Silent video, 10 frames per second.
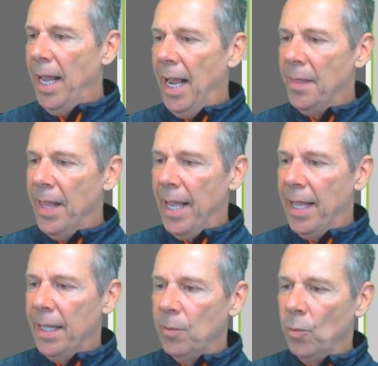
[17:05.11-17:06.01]
And
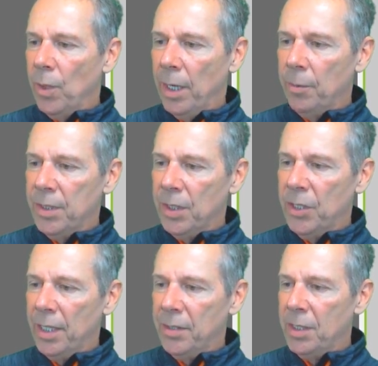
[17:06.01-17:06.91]
then what I would
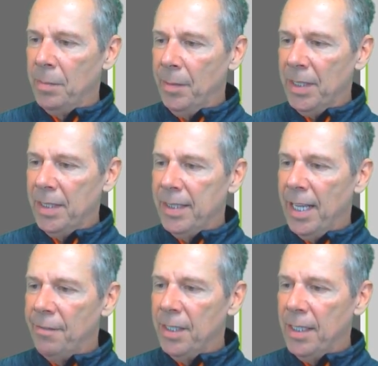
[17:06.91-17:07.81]
suggest is maybe
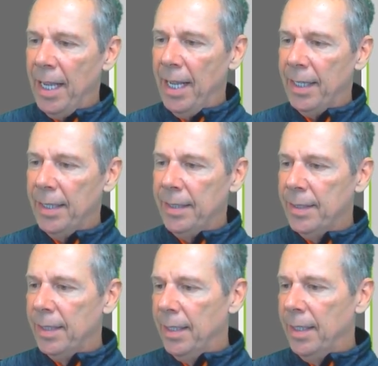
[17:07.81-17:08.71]
7
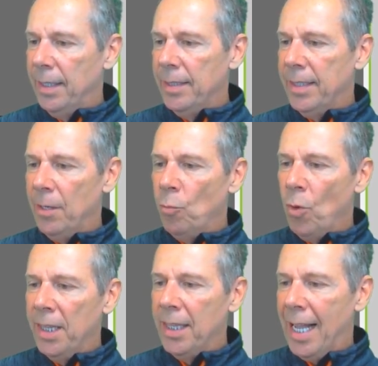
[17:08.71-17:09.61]
days, send
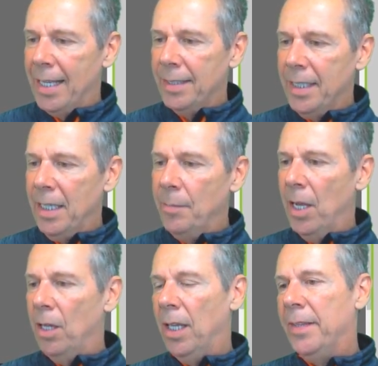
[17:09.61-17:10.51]
one last
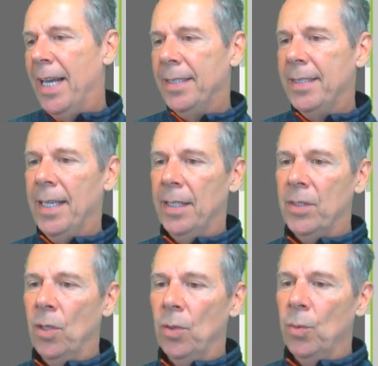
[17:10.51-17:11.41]
email, and that's it.
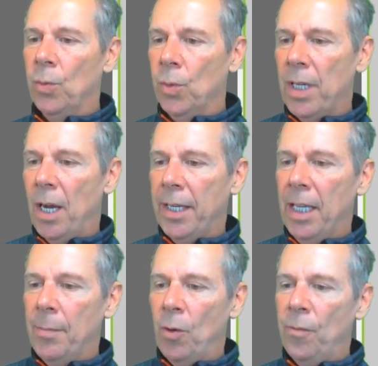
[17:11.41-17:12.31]
So we're talking
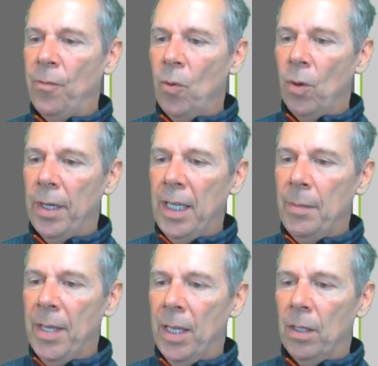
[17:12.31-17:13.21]
about 4
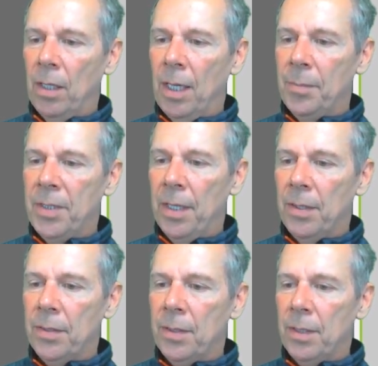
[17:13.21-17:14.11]
email
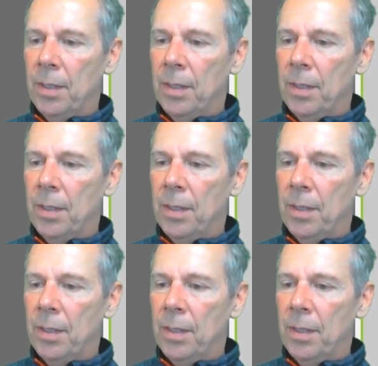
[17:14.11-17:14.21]
upsells